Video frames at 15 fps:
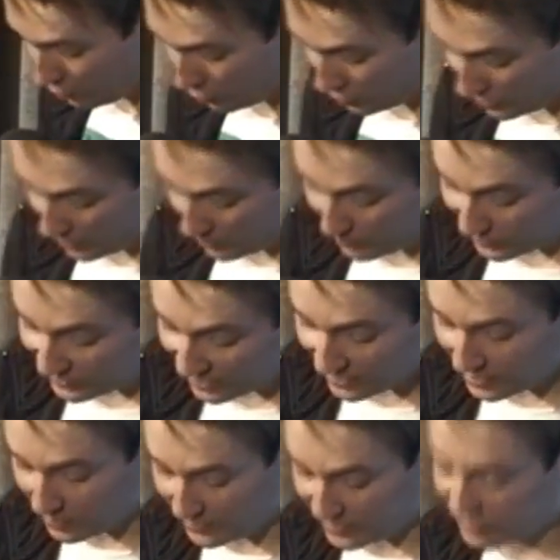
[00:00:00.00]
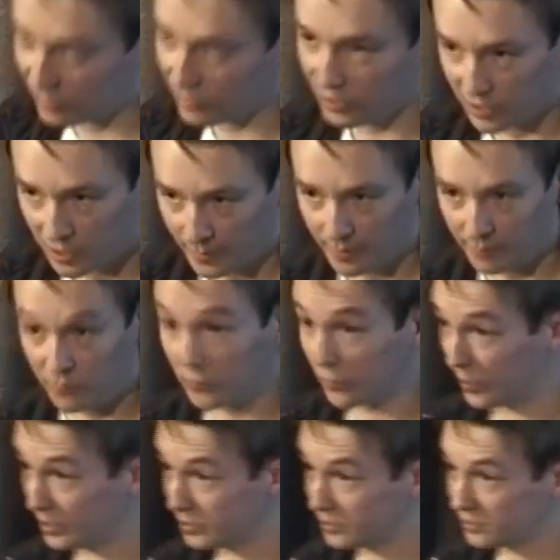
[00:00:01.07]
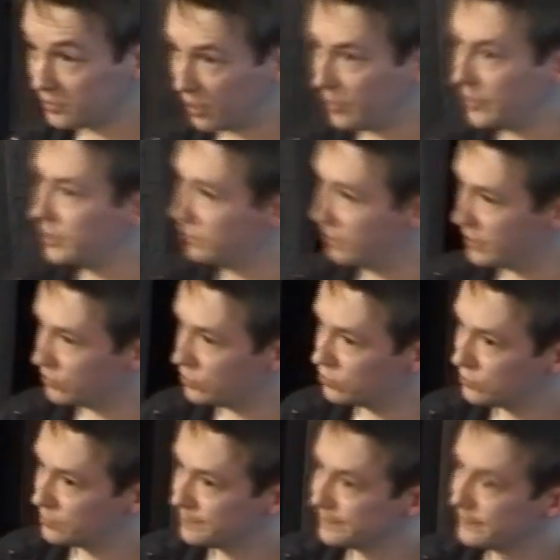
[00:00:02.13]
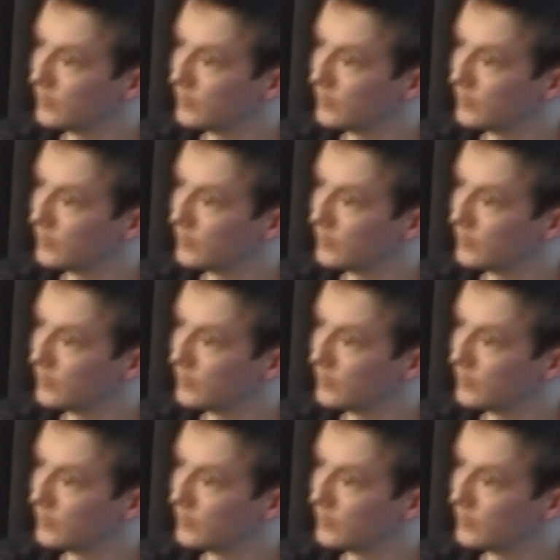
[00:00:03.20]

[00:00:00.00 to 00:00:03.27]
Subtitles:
The particular bits that come up for us are in the renderers.